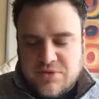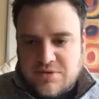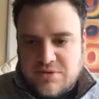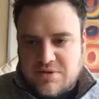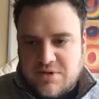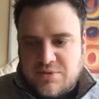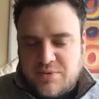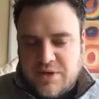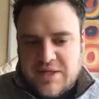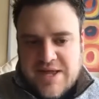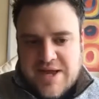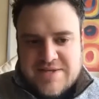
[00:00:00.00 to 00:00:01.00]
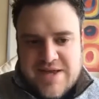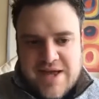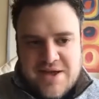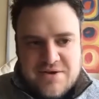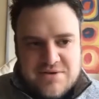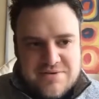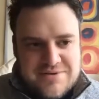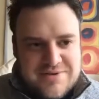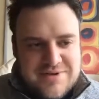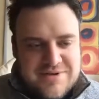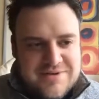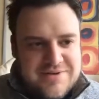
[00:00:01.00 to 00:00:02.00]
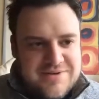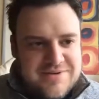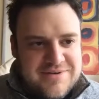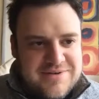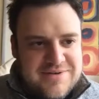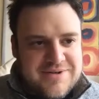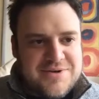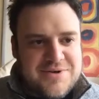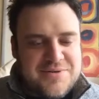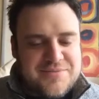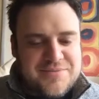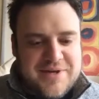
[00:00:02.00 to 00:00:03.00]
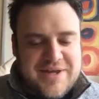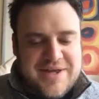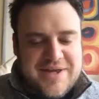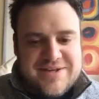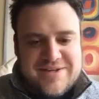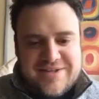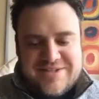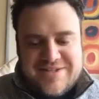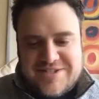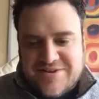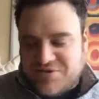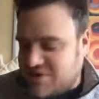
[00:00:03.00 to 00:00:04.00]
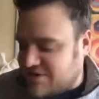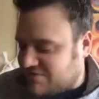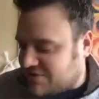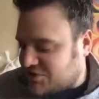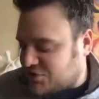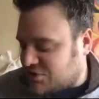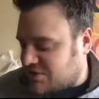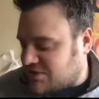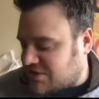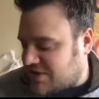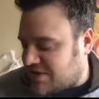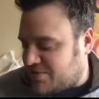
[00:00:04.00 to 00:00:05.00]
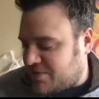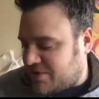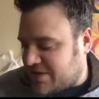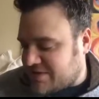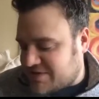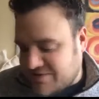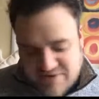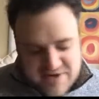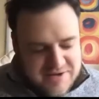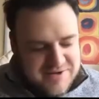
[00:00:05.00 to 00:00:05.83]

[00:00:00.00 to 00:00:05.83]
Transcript: Another week locked down at home, but yeah, since everything's virtual, it's paradise every day.